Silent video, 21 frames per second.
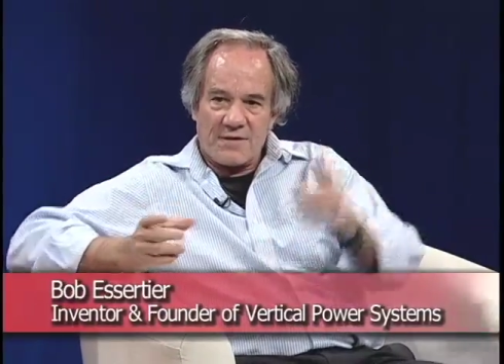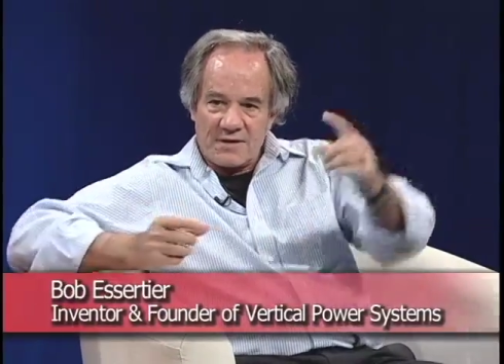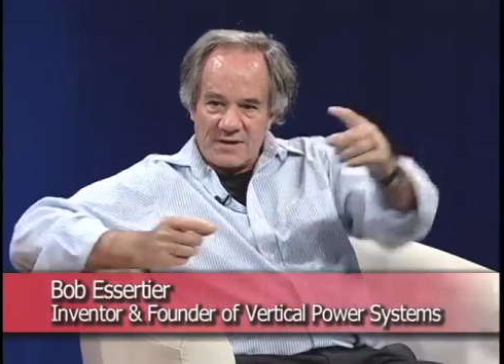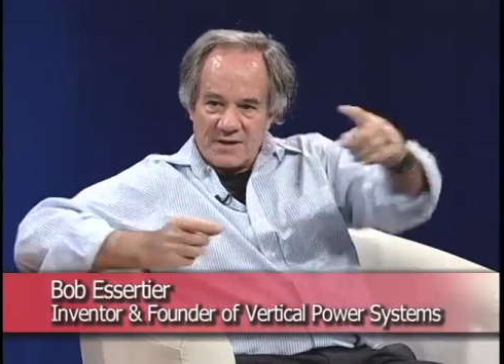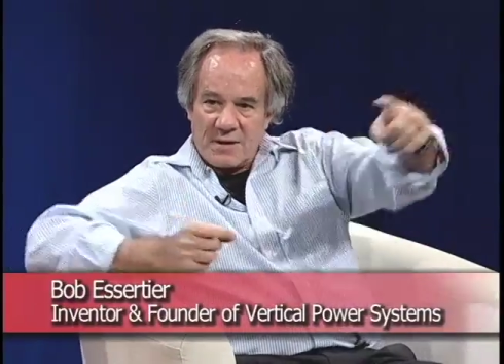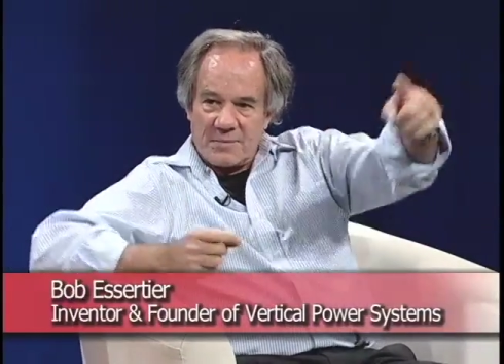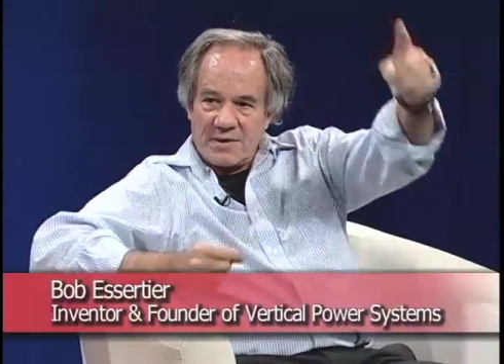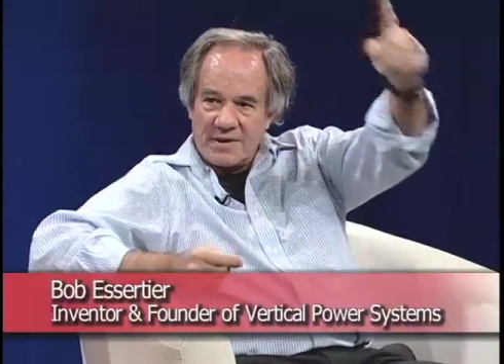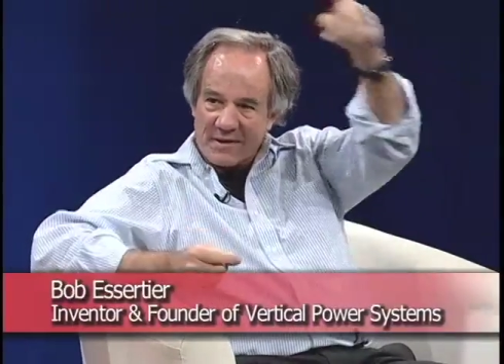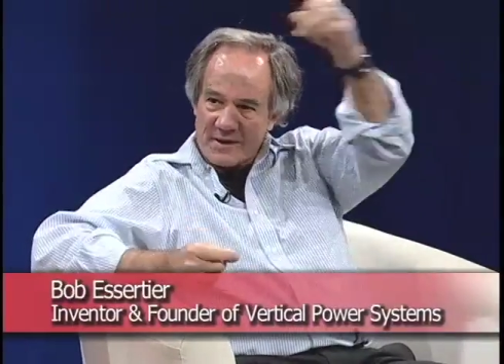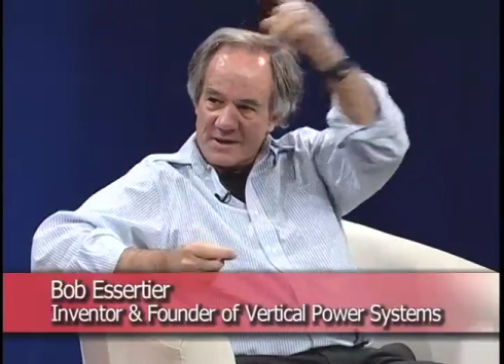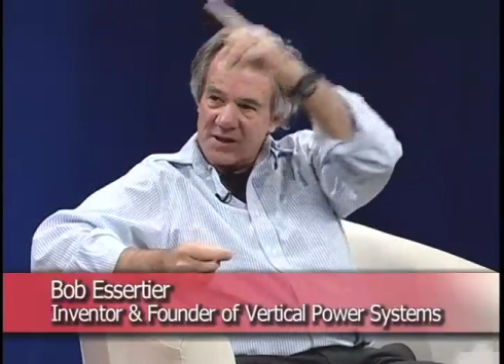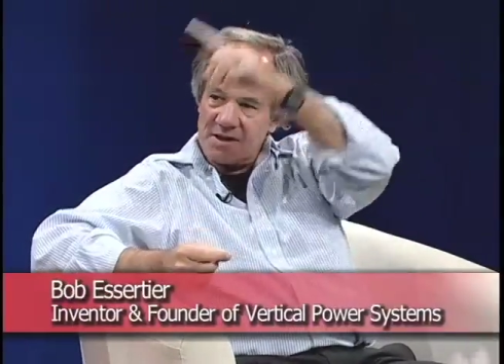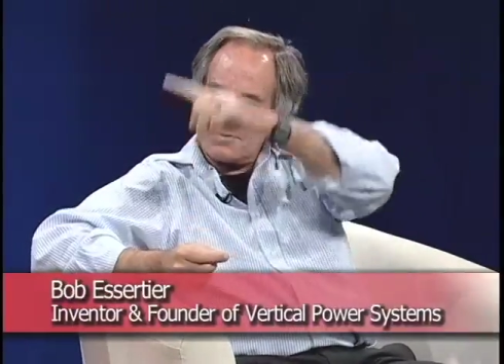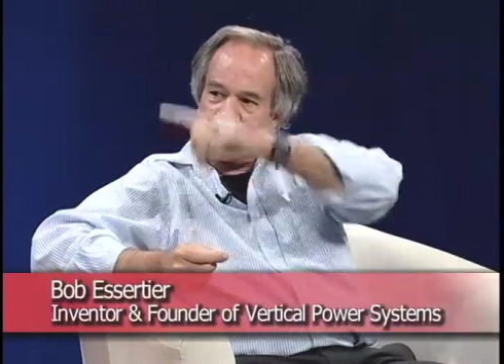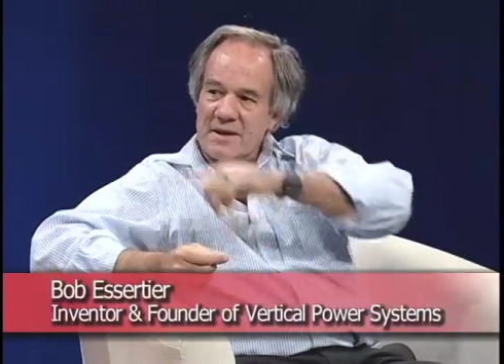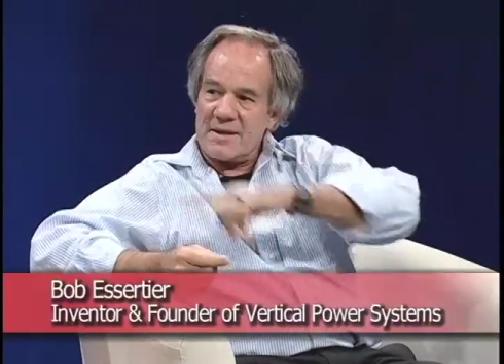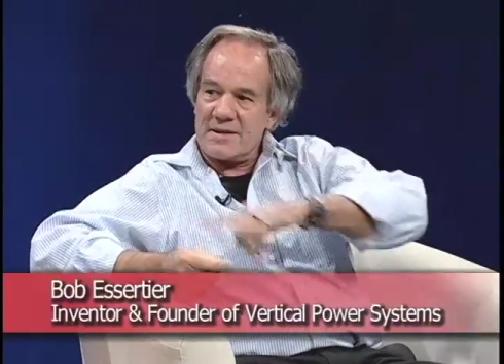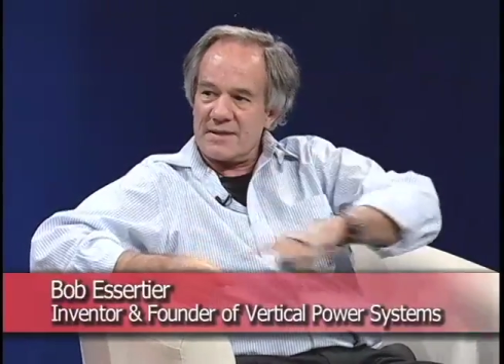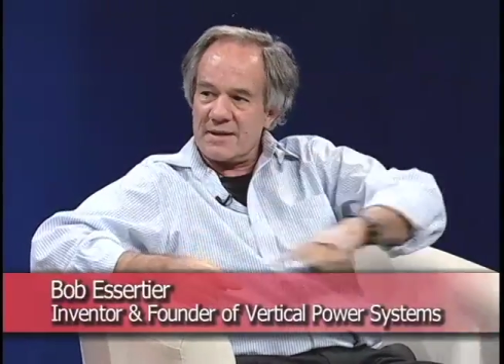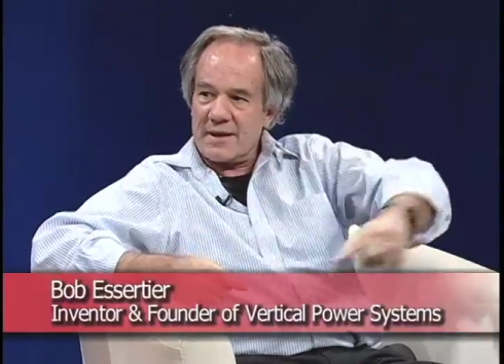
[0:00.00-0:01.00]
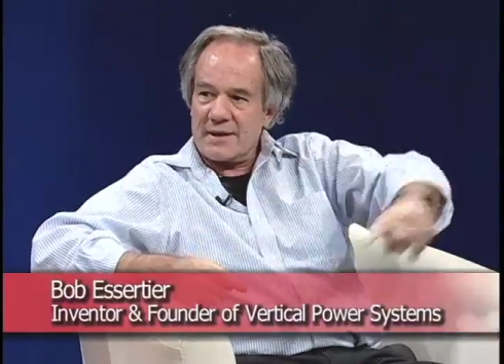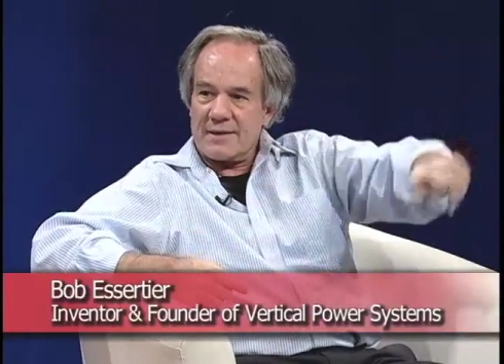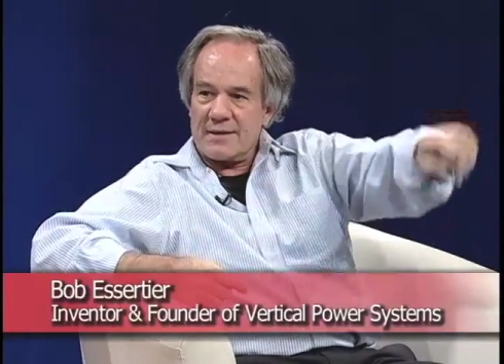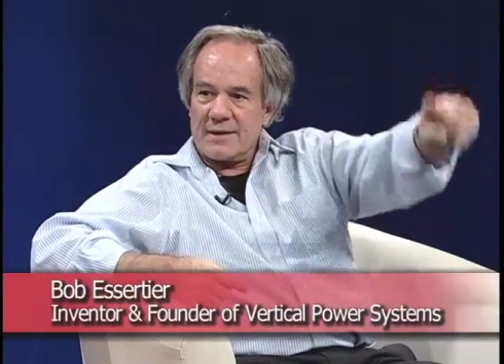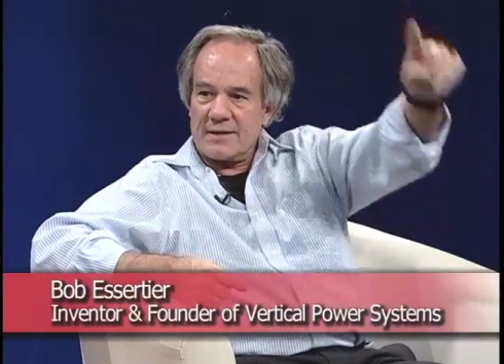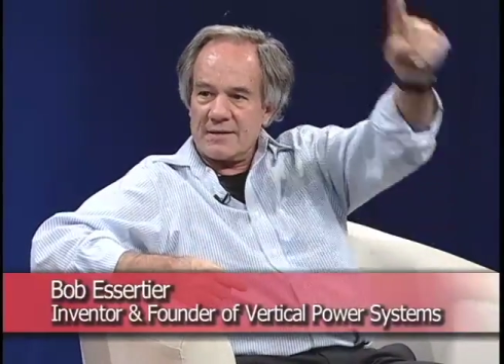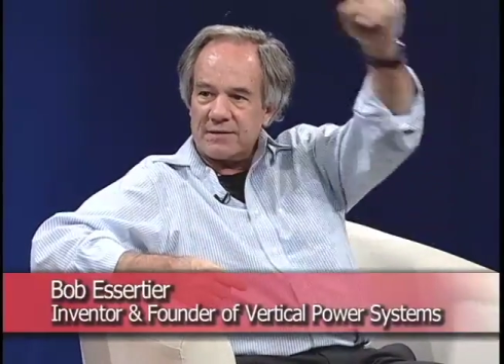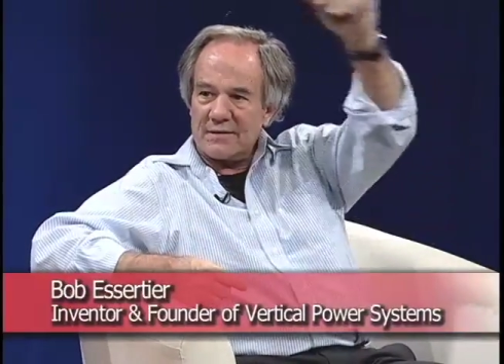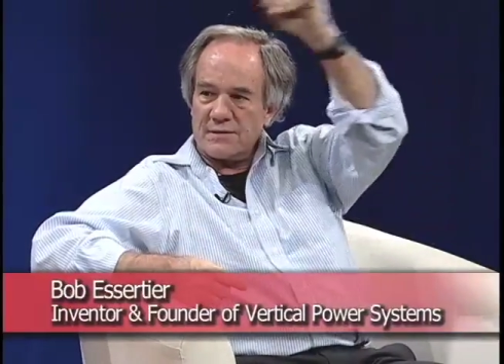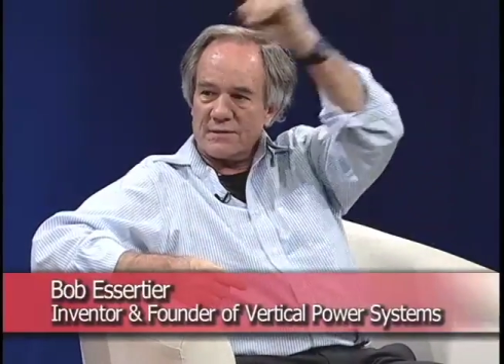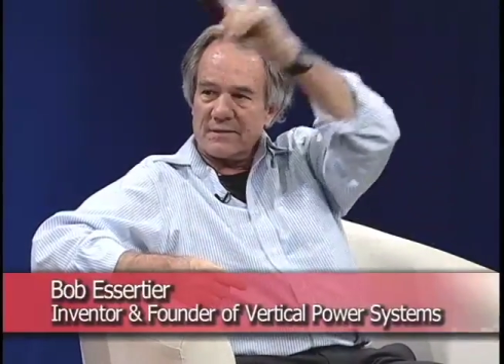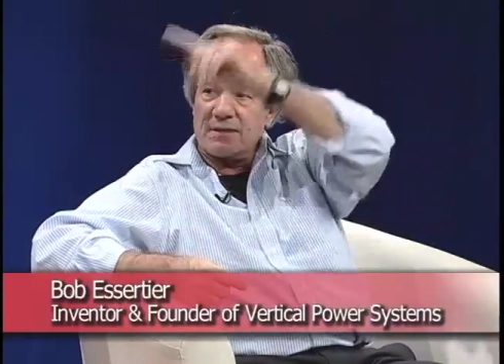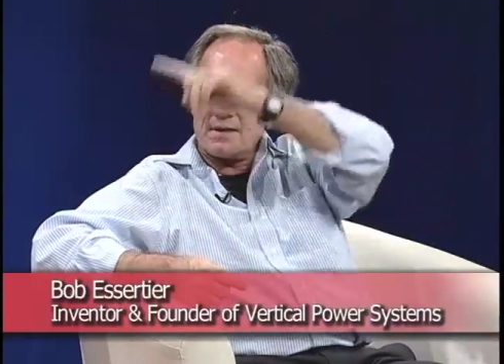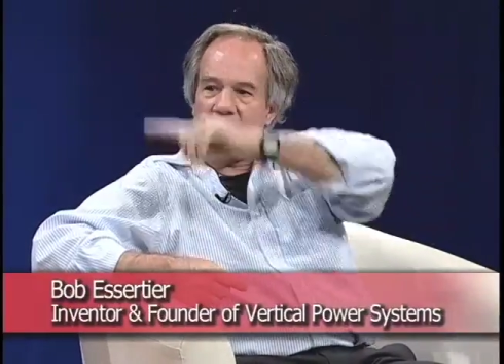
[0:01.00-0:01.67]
something that spins like this,